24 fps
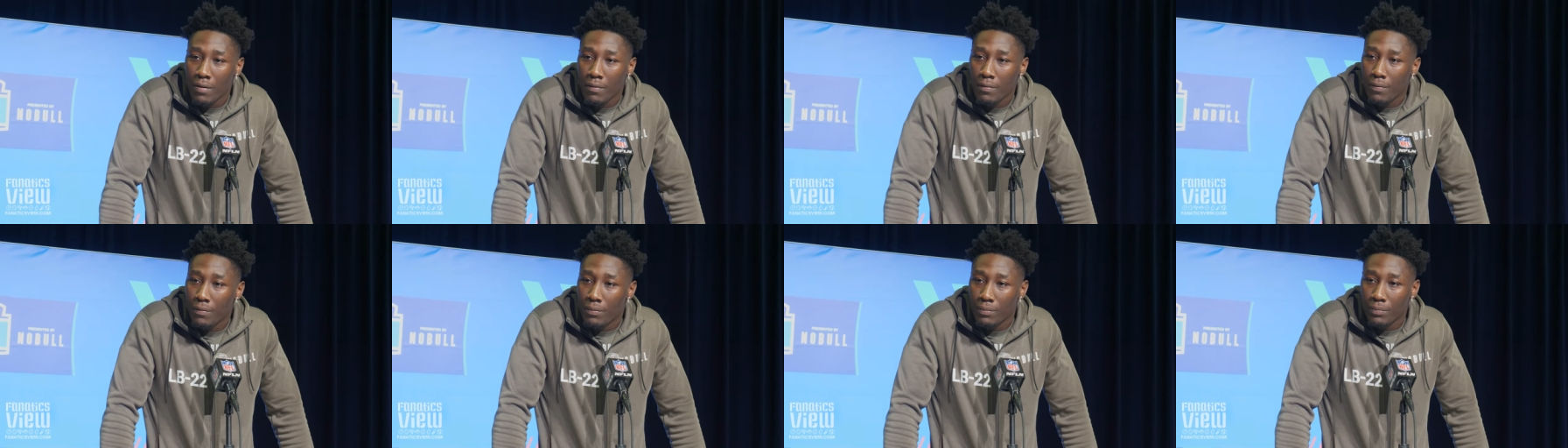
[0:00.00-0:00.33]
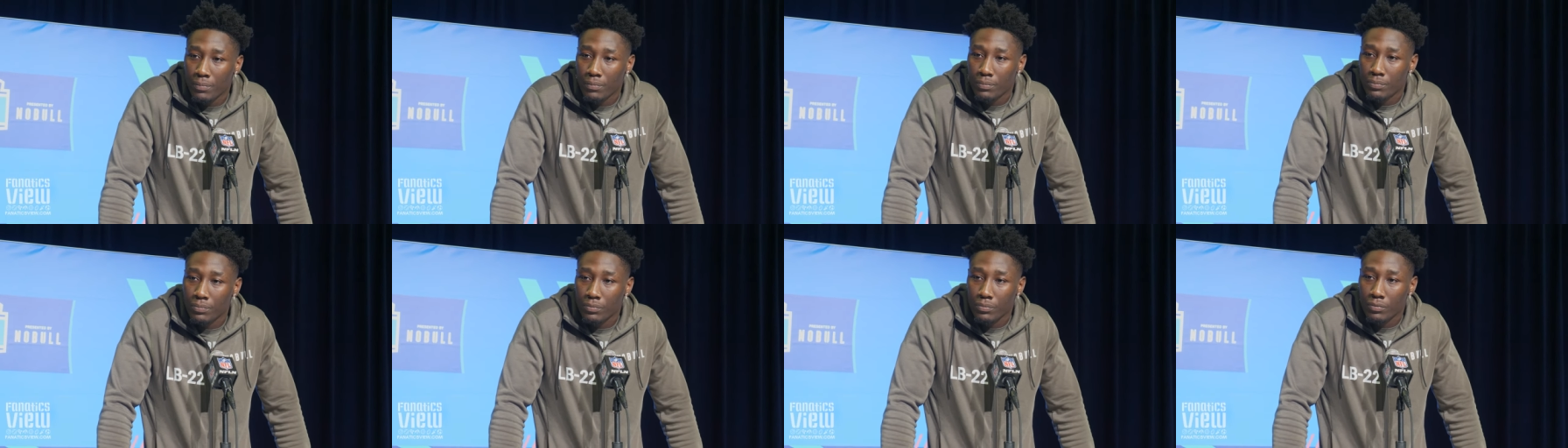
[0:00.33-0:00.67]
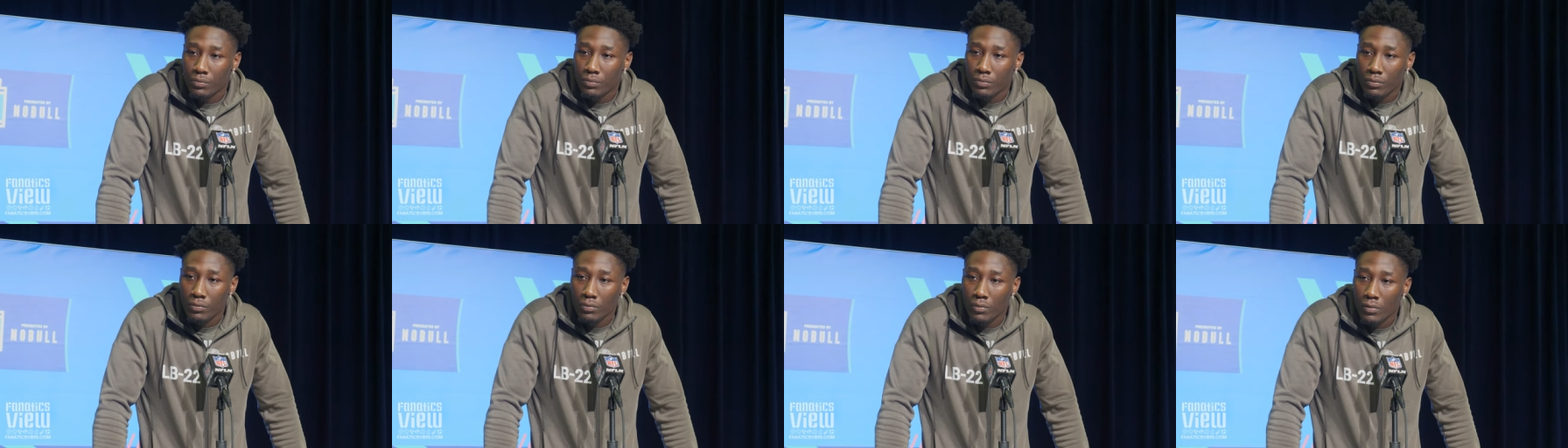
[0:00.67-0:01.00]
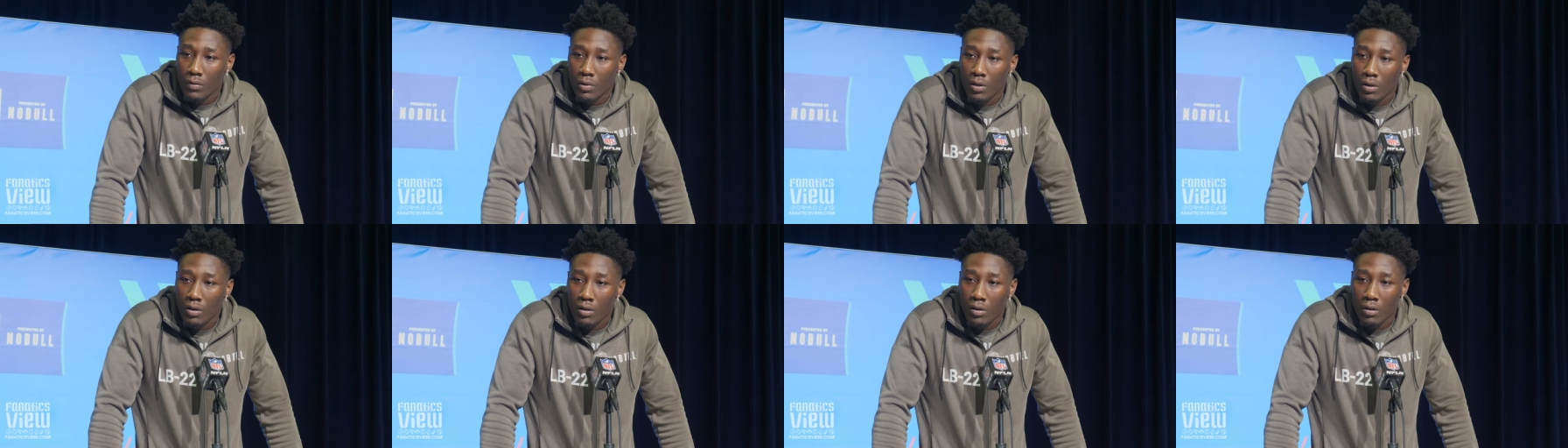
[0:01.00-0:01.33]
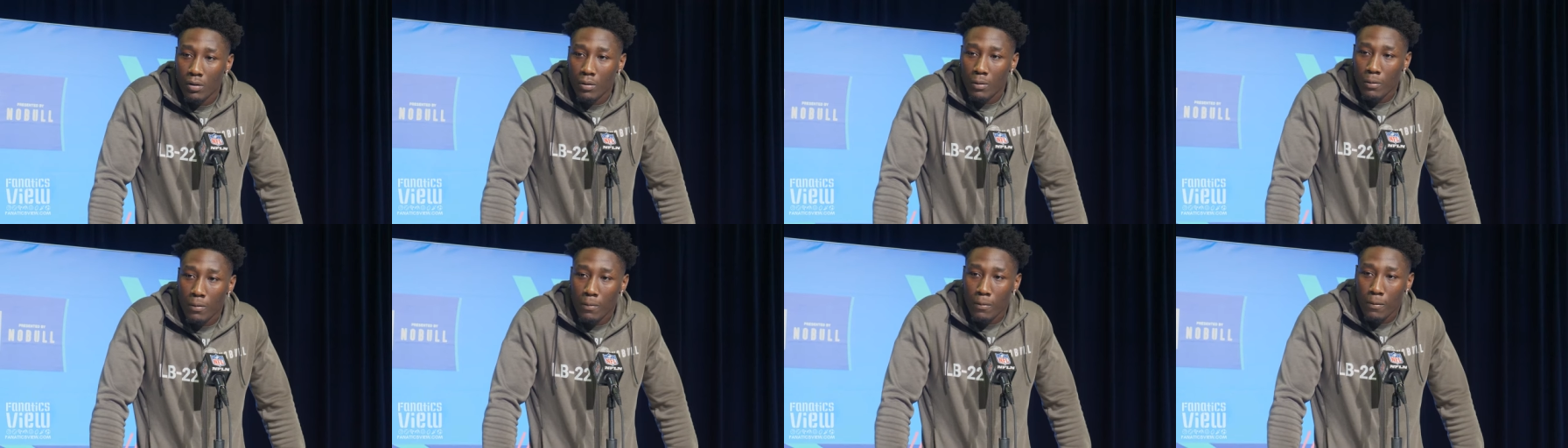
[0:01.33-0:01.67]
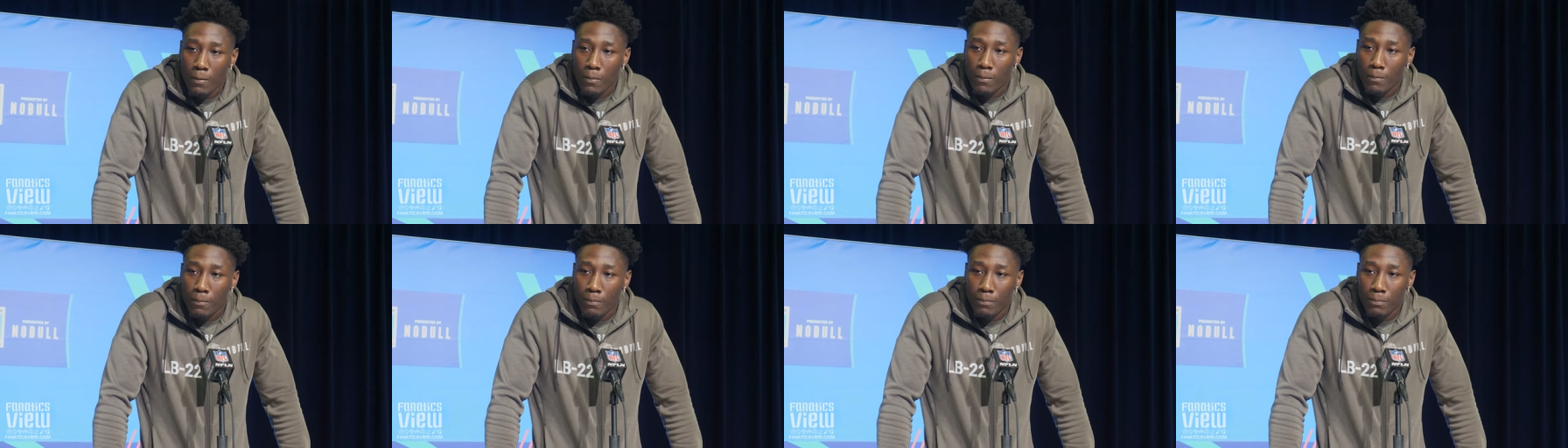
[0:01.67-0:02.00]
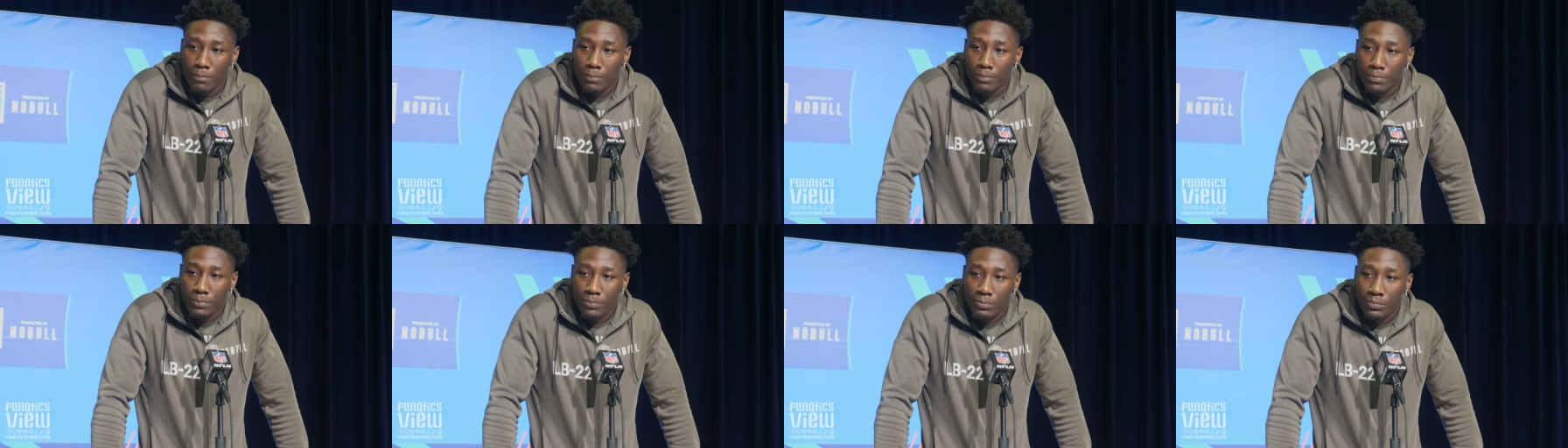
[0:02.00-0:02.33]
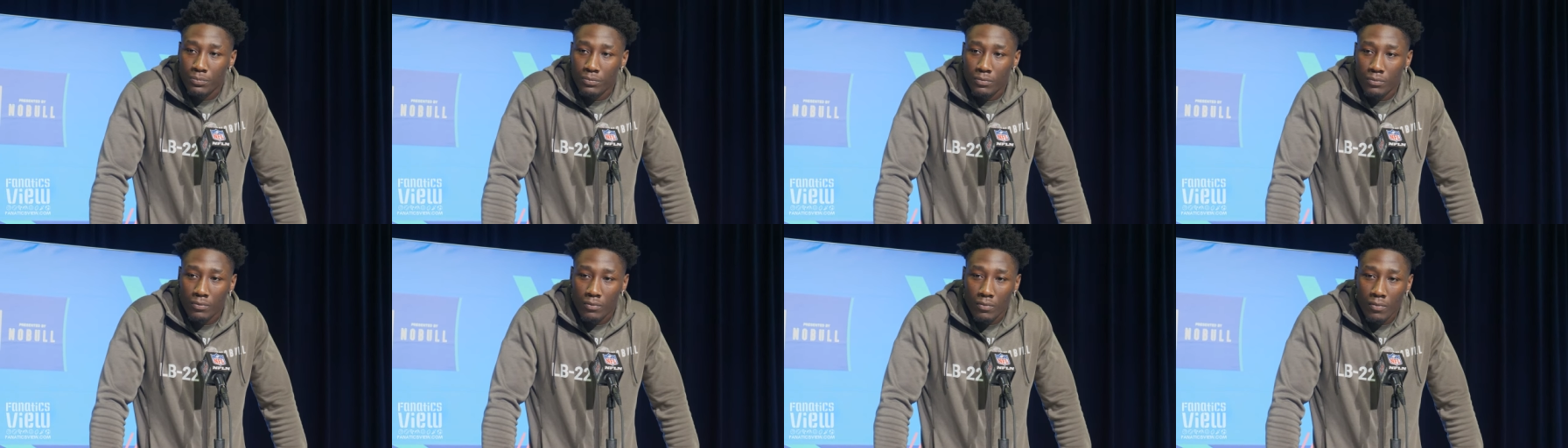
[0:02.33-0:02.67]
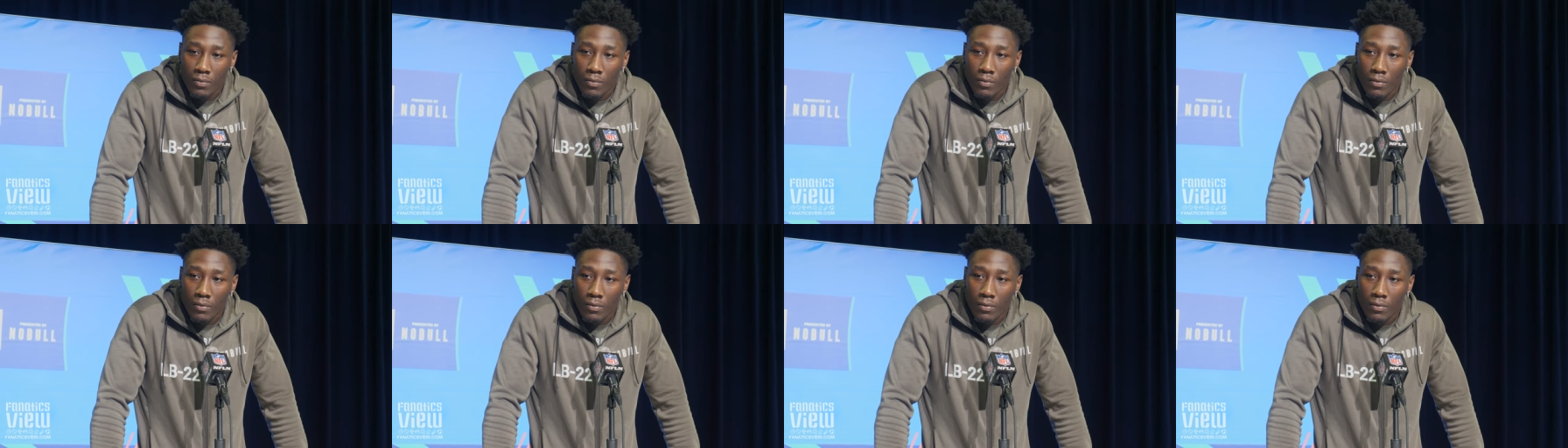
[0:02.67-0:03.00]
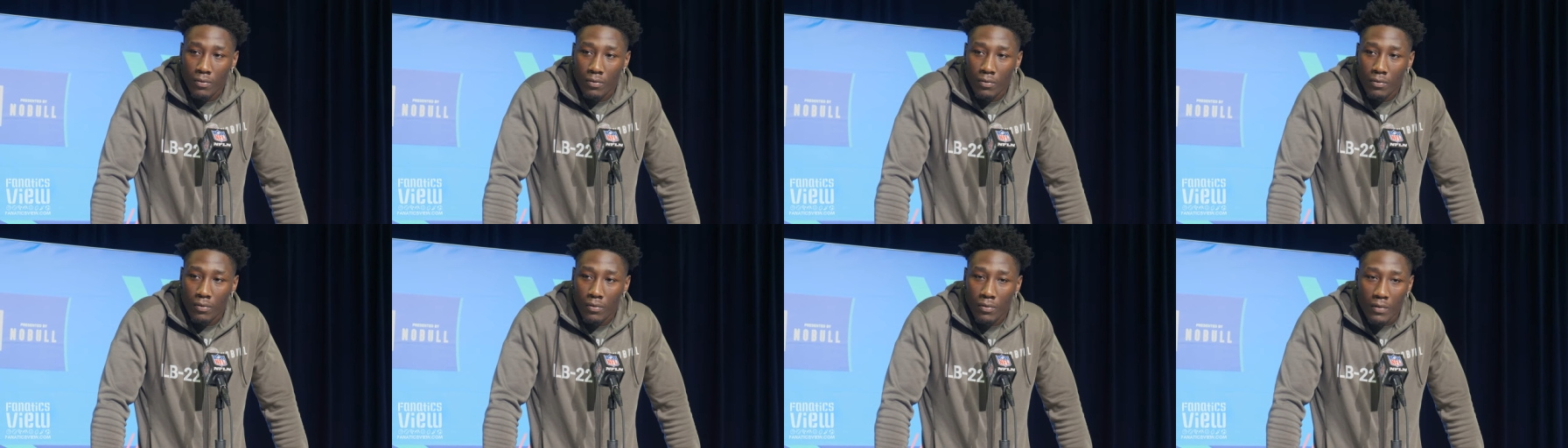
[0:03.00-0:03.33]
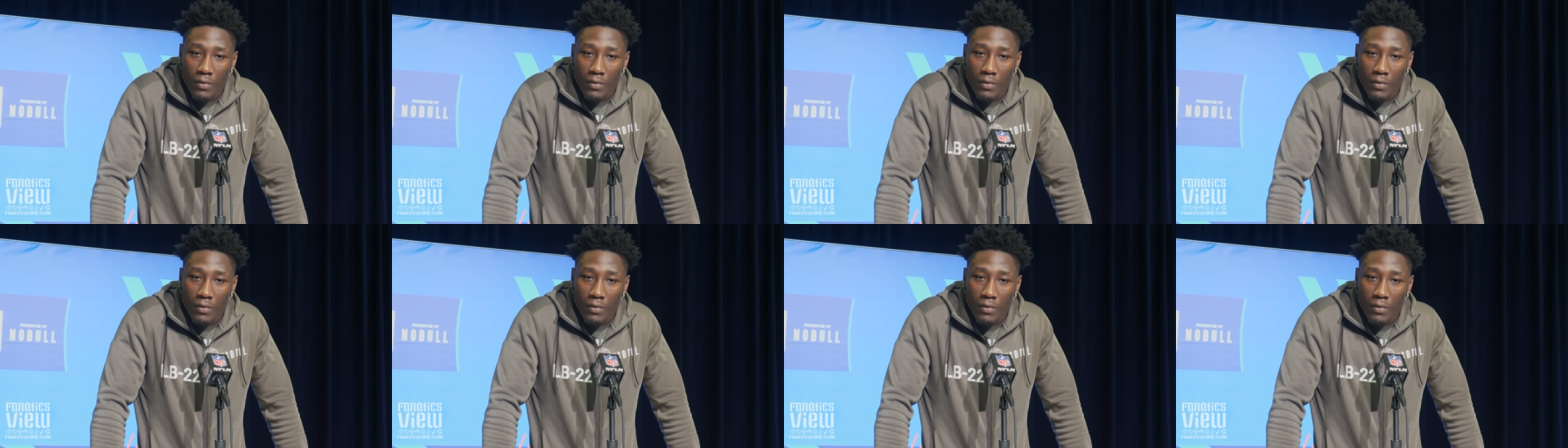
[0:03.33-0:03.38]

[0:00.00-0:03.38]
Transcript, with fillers: just whatever, yeah, just any kind of feedback you've been receiving along the way.